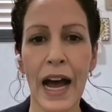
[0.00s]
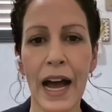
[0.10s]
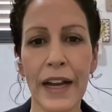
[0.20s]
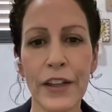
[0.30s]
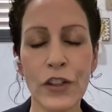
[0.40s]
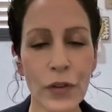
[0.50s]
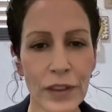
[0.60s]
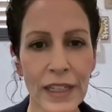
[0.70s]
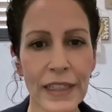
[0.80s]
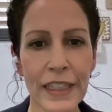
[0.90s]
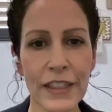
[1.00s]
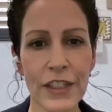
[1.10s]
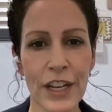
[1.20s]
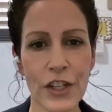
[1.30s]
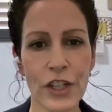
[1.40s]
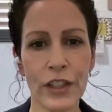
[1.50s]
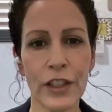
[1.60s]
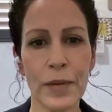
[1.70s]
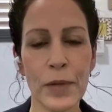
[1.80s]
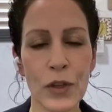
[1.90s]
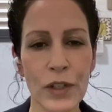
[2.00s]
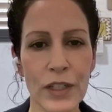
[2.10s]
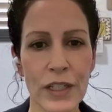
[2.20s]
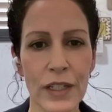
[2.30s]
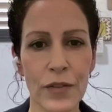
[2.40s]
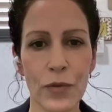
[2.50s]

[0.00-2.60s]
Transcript: I don't think the international community